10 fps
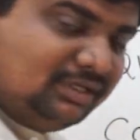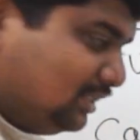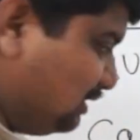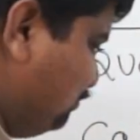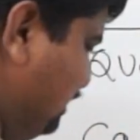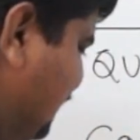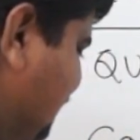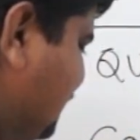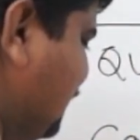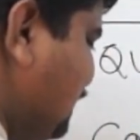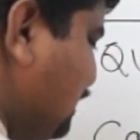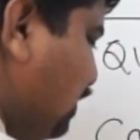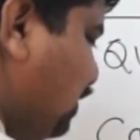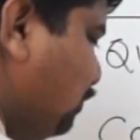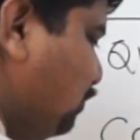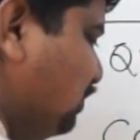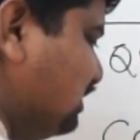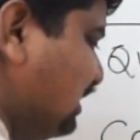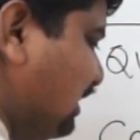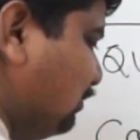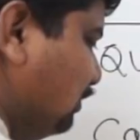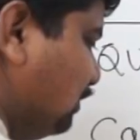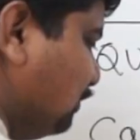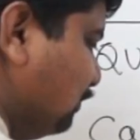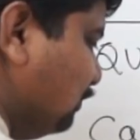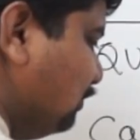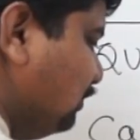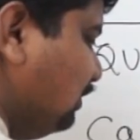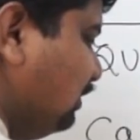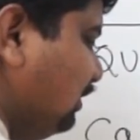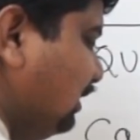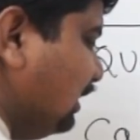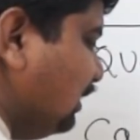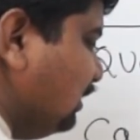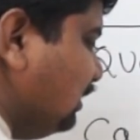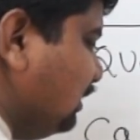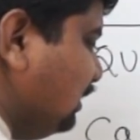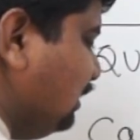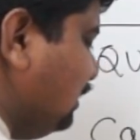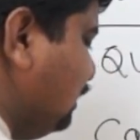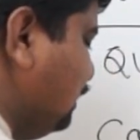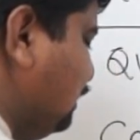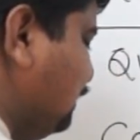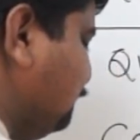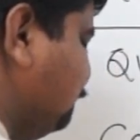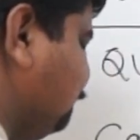That means Q is equal to Ne.